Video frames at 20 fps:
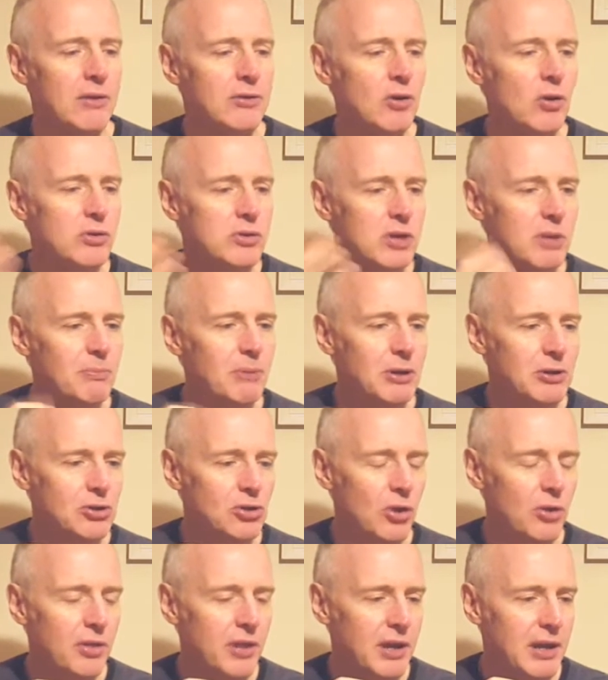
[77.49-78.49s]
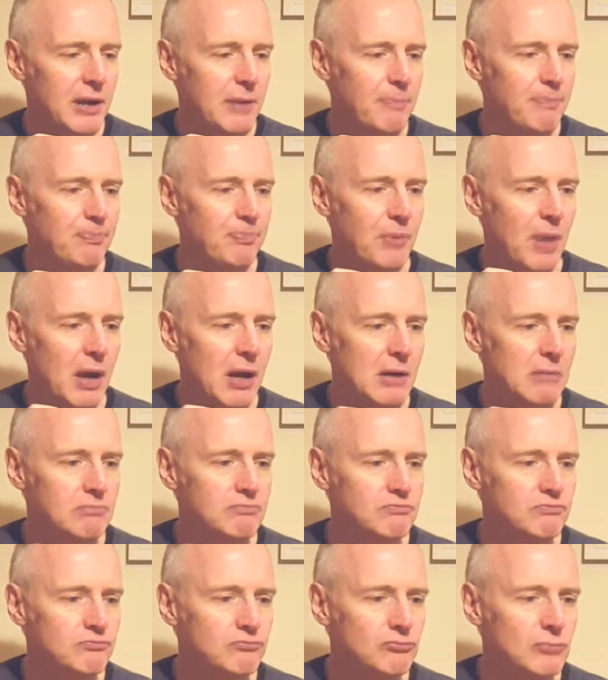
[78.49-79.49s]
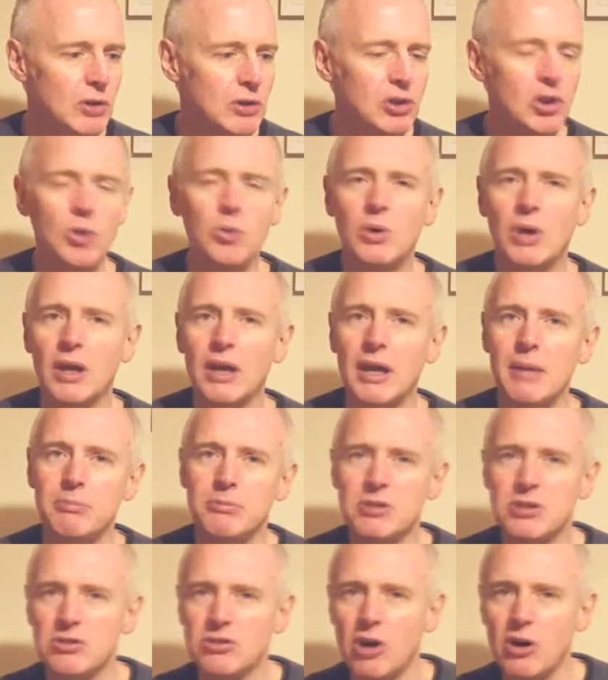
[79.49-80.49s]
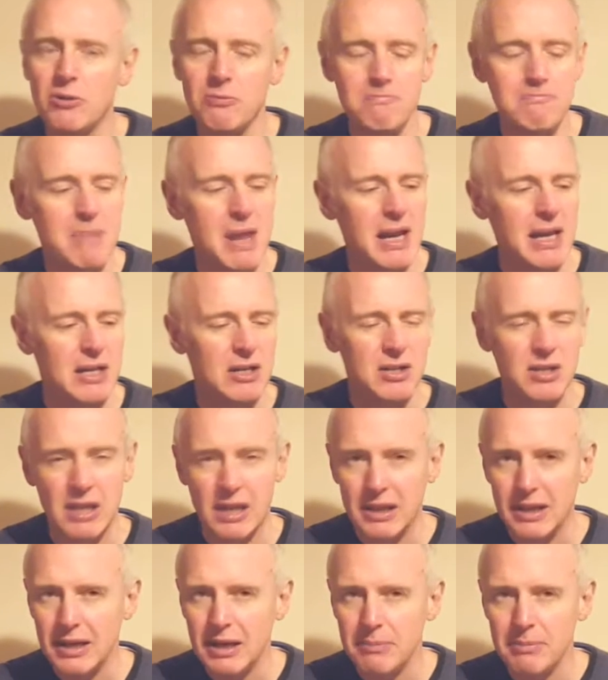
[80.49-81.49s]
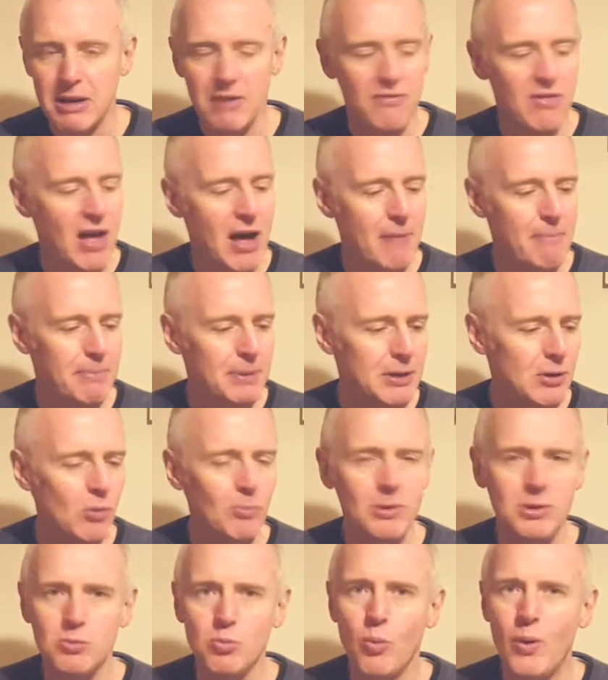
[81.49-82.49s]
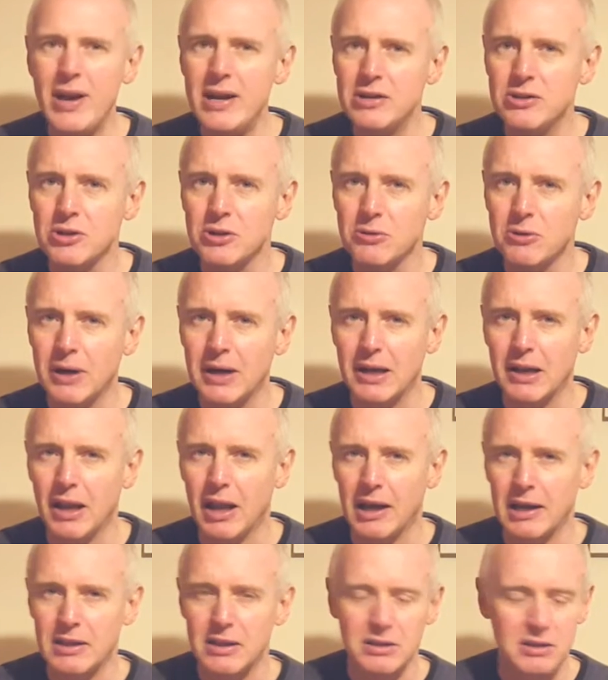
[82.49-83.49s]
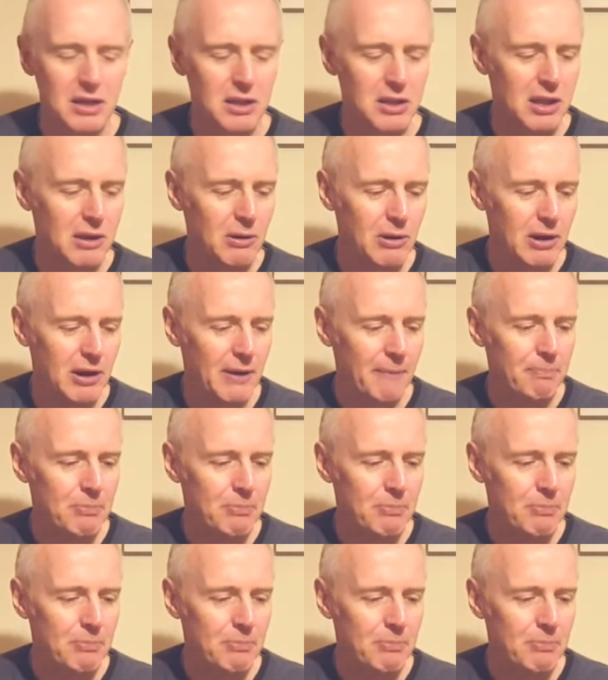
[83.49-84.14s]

not so much on the eucalypt stroke mint, a little bit of that, but almost wintergreen like, something,